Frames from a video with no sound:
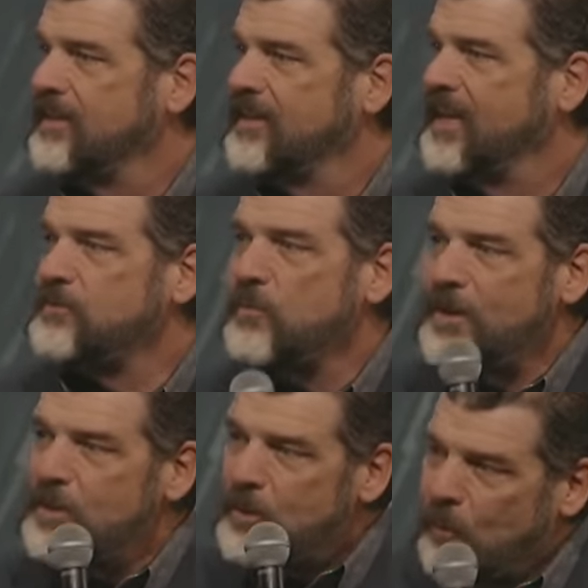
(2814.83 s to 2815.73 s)
He's one of
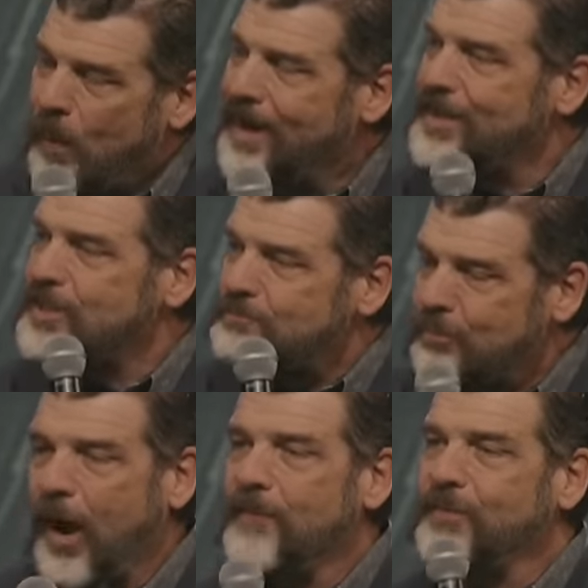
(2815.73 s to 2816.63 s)
the greatest
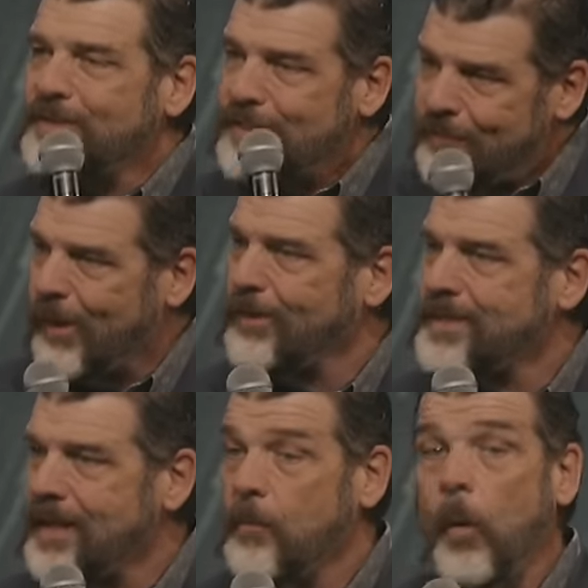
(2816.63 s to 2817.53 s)
prophets of all
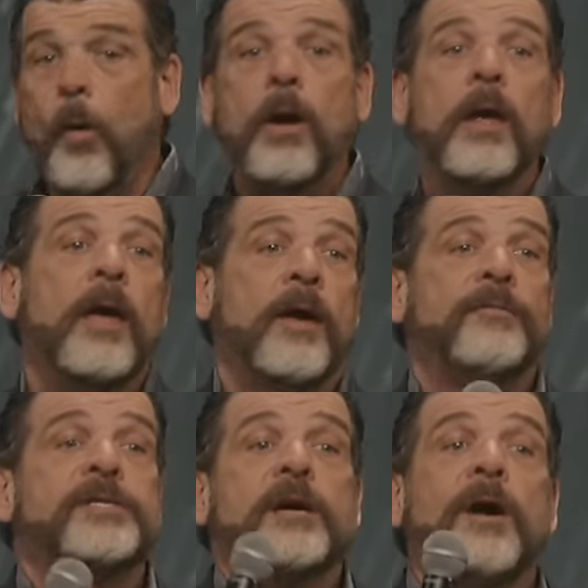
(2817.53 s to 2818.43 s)
time. Or if we
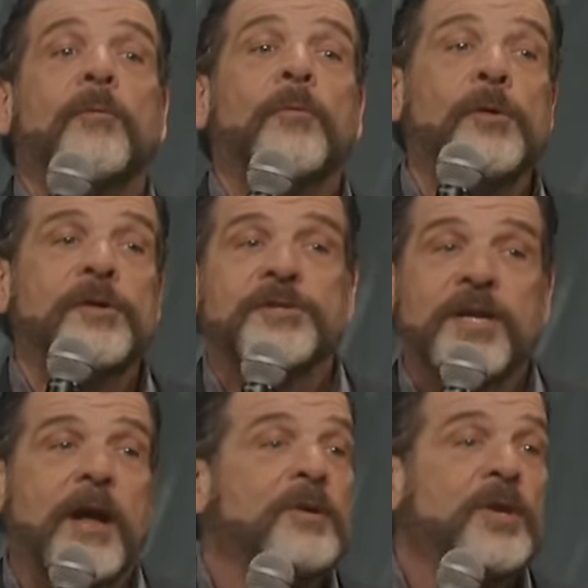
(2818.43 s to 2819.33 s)
talk about warriors, and
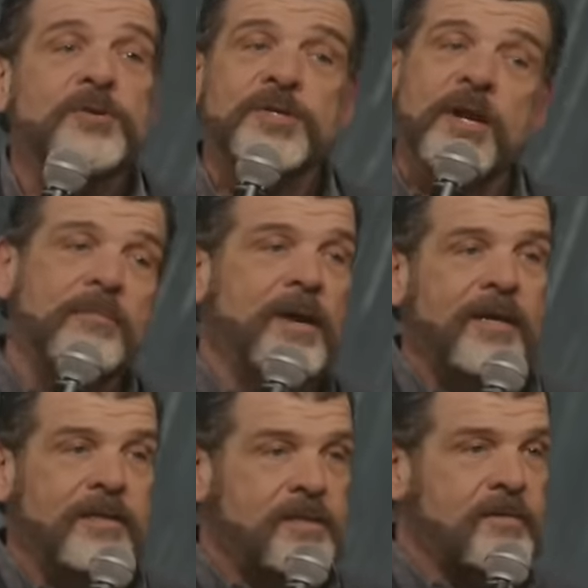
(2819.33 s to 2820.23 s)
I'm a huge nut about
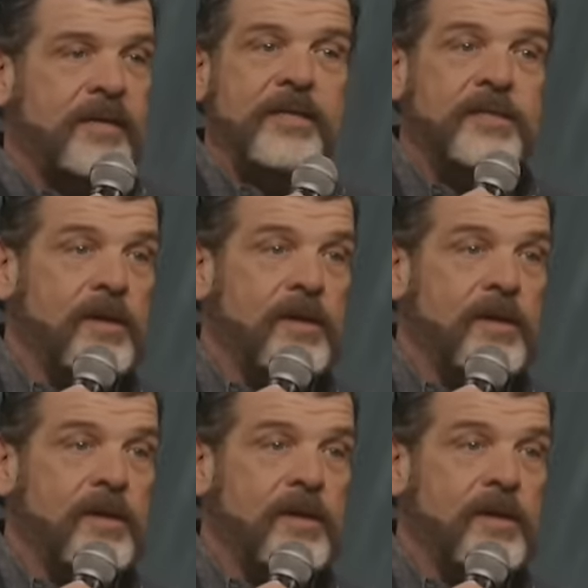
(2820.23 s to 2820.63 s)
history, and so